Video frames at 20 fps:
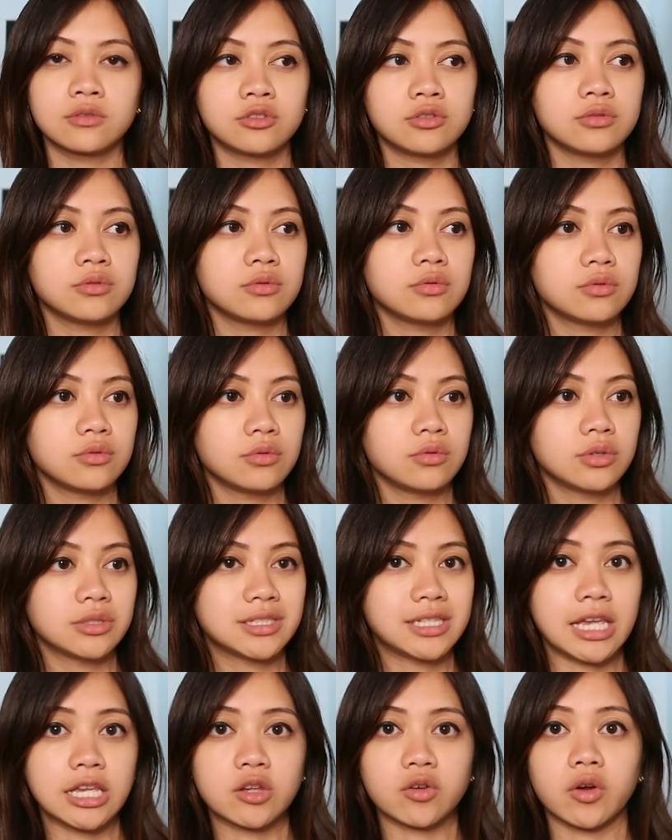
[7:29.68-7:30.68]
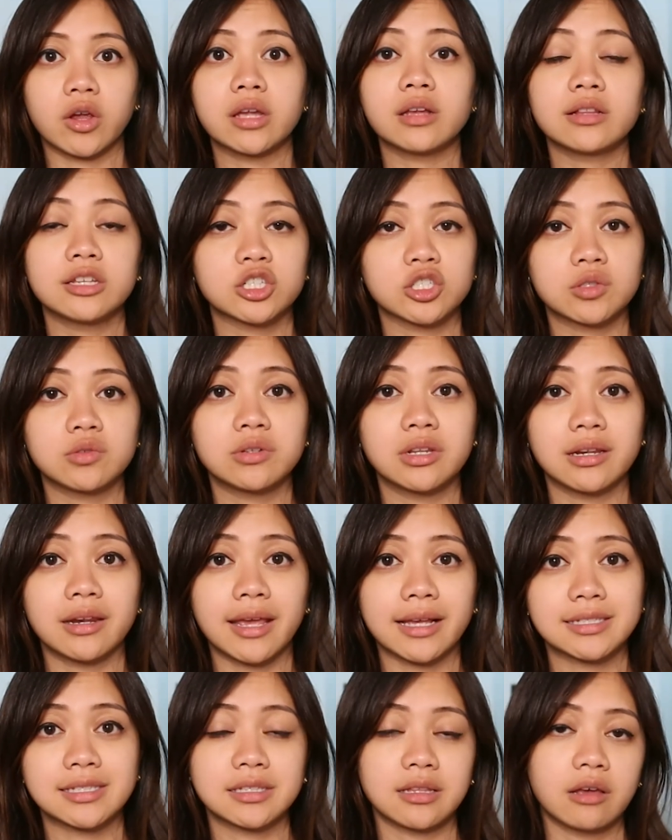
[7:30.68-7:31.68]
to take your English to the
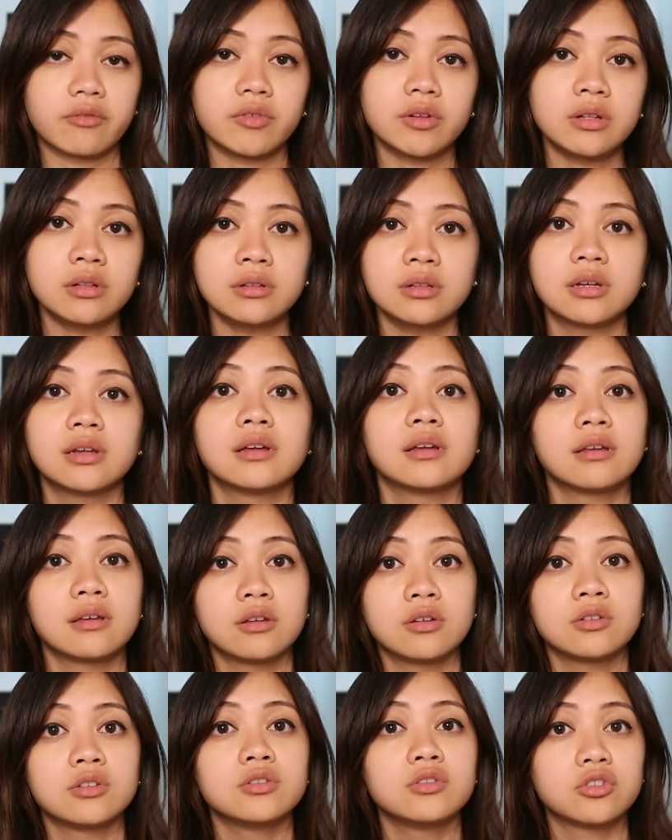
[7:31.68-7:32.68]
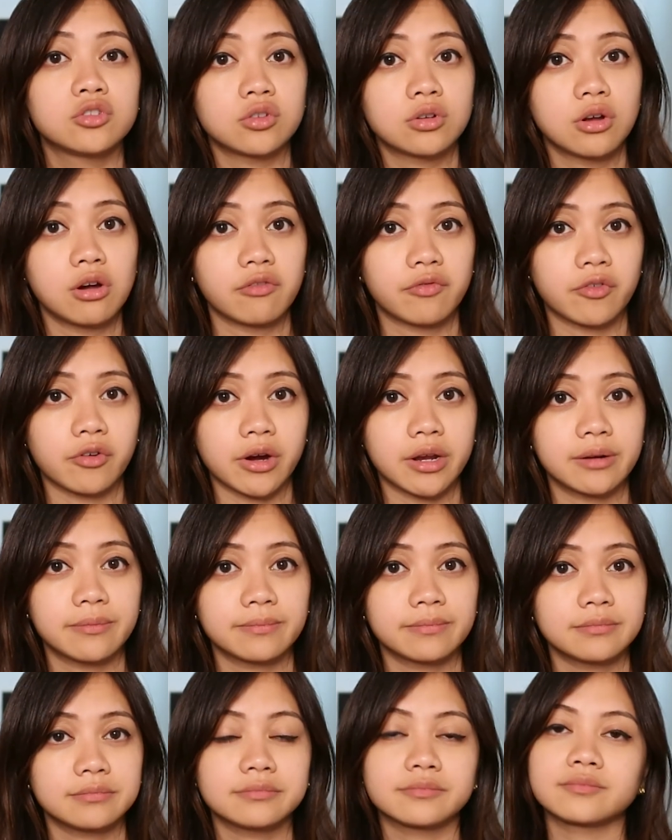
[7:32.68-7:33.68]
next level, you should go for it.
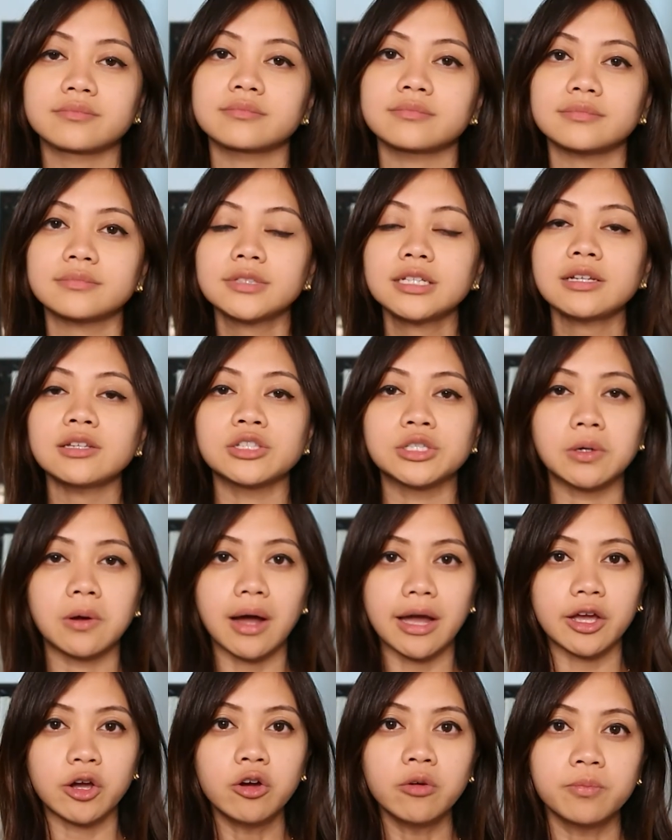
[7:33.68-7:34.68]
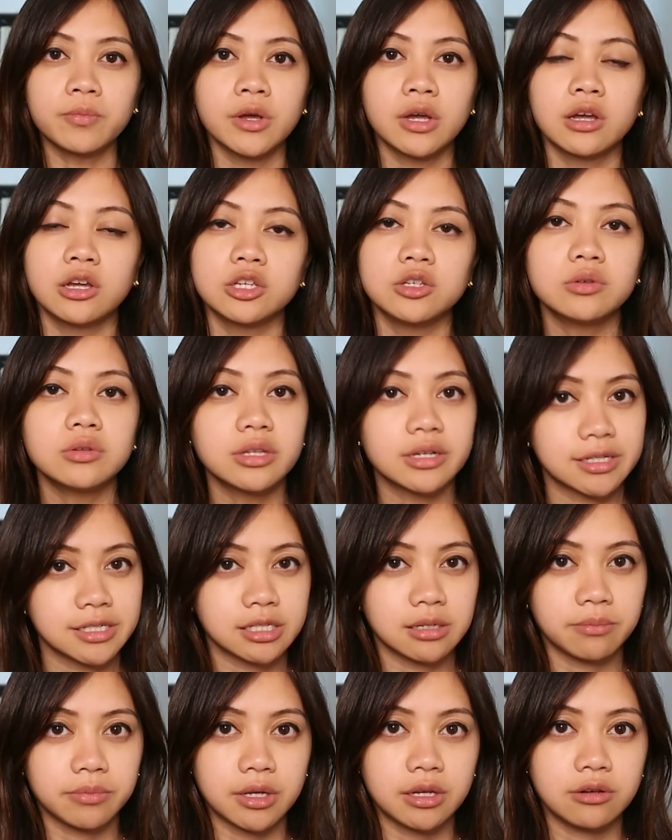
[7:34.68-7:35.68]
So I hope you learned
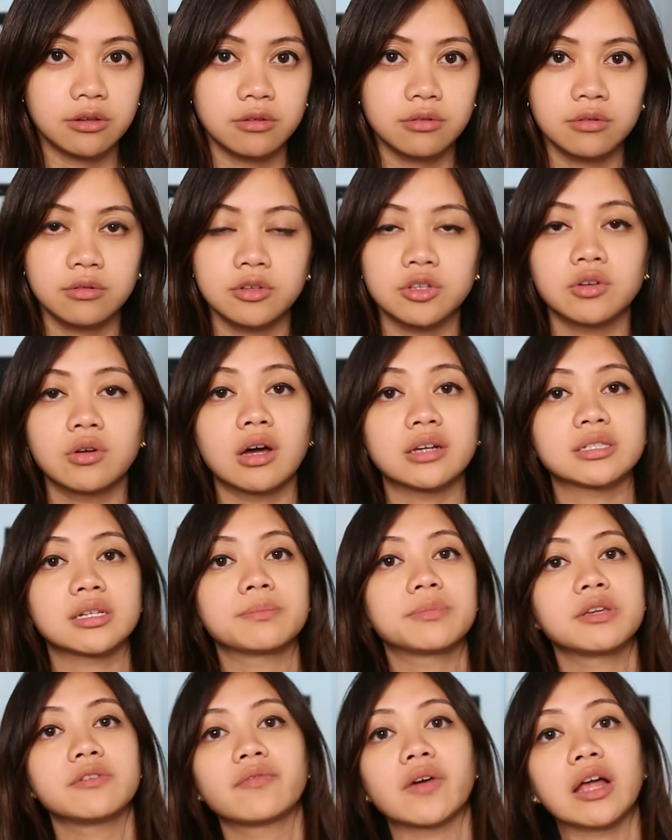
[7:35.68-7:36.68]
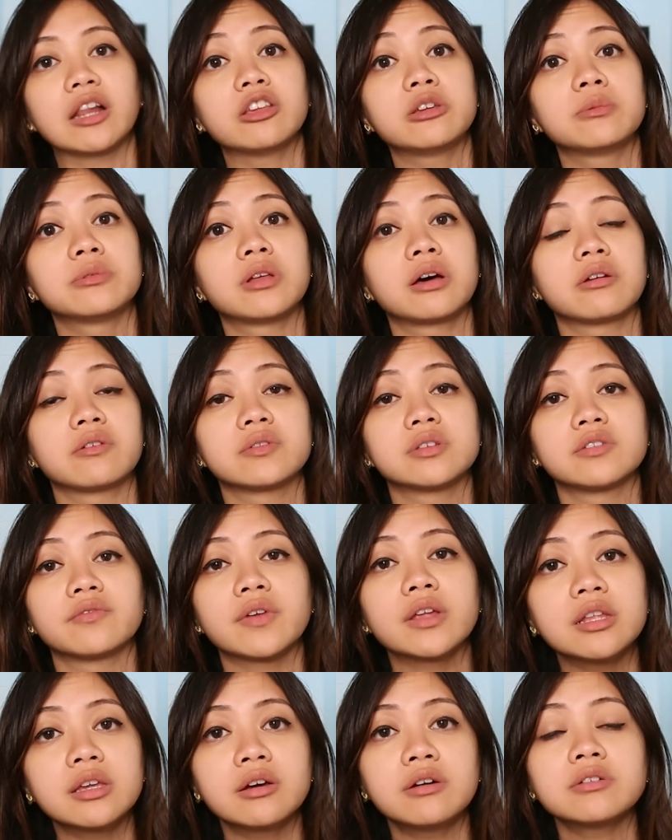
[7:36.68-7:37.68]
something new, you got something valuable out of these
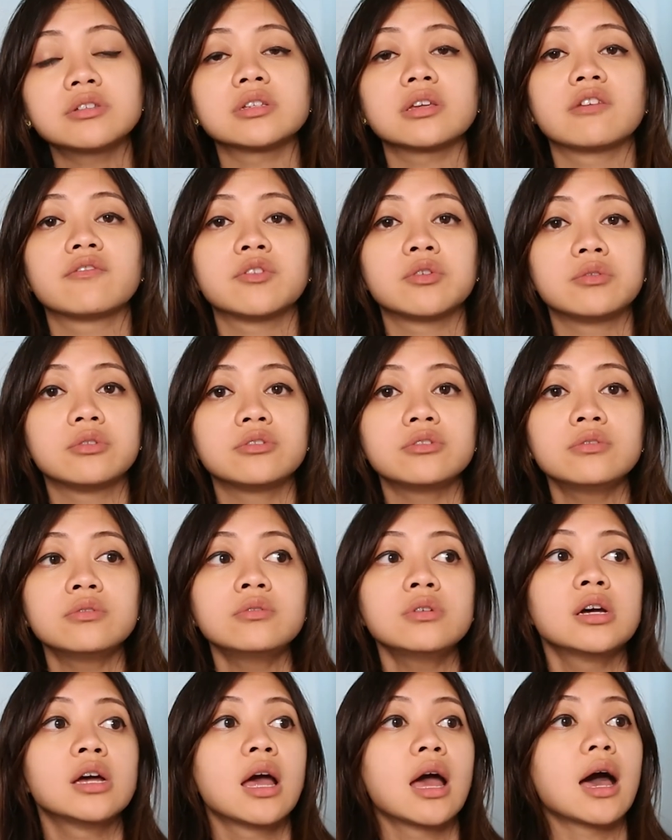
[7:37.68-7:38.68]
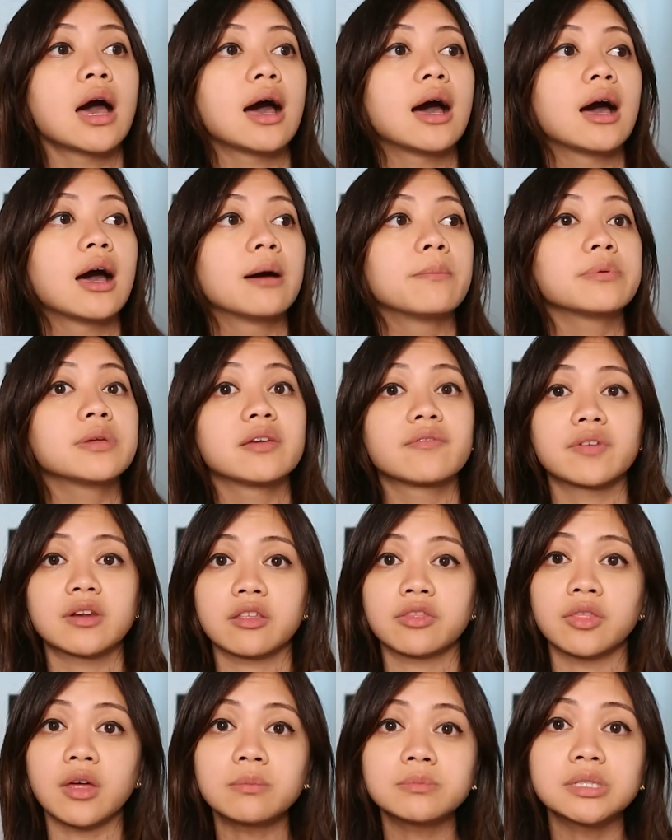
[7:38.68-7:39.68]
videos. If you do, give it
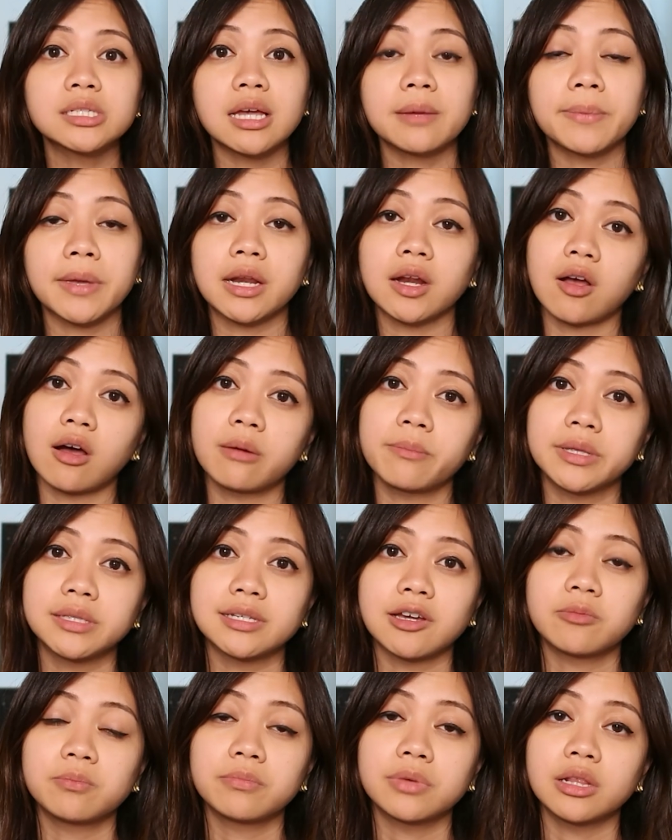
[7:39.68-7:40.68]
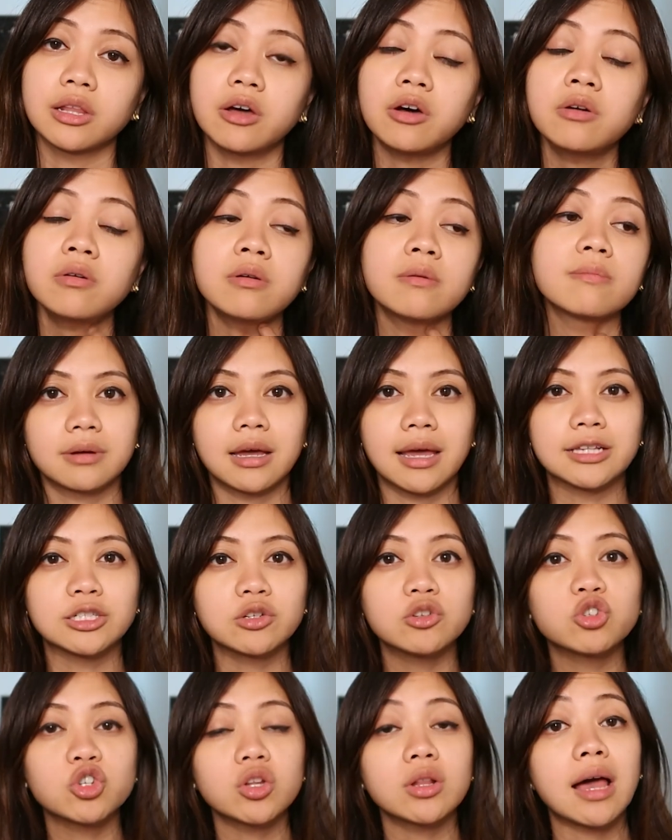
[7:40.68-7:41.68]
a thumbs up and comment down below. As
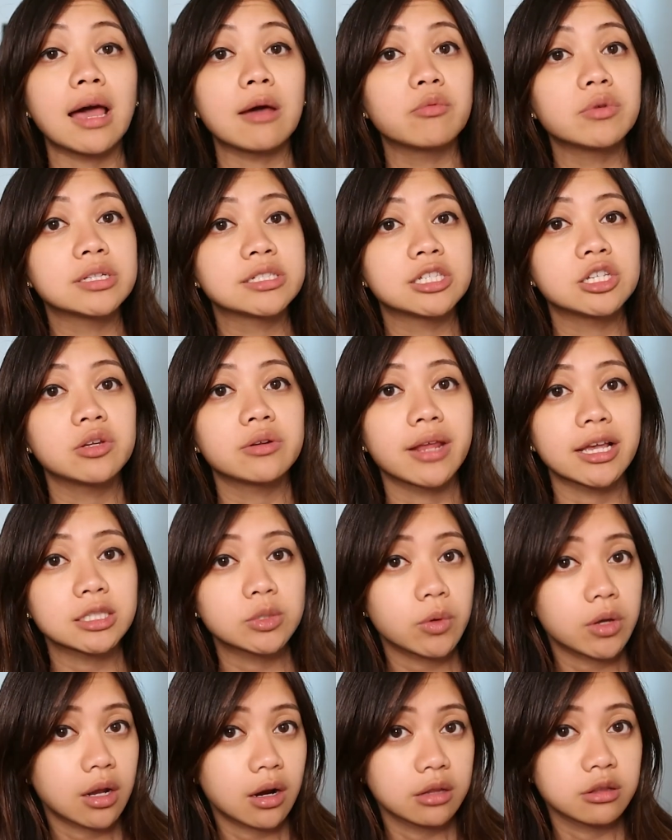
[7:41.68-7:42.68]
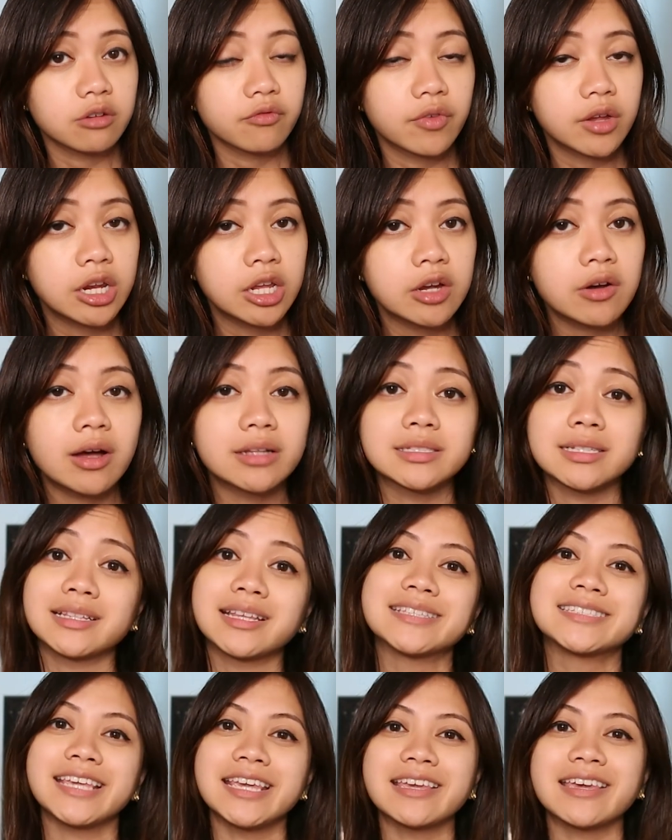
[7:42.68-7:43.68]
usual, I will see you next week in another video. Until
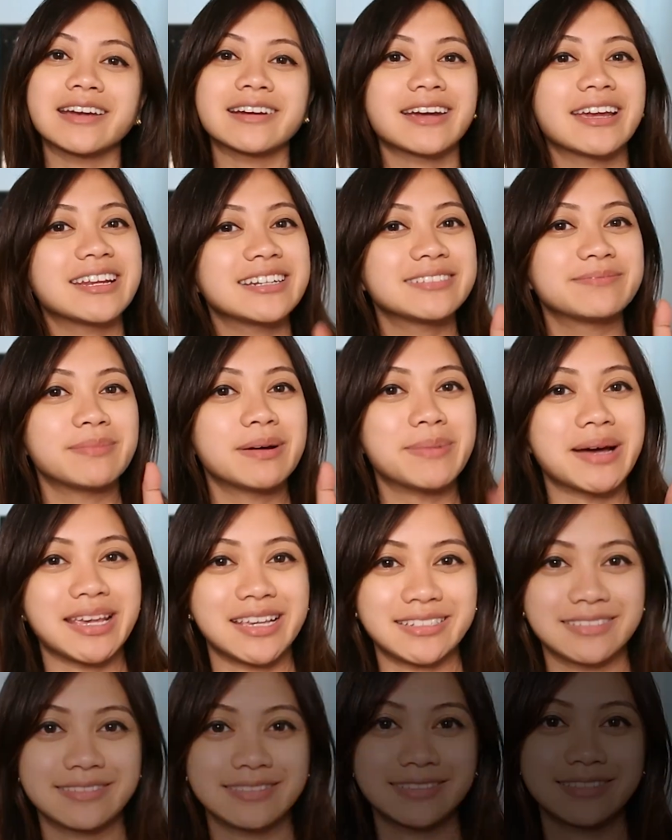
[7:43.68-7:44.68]
then, take care and bye-bye.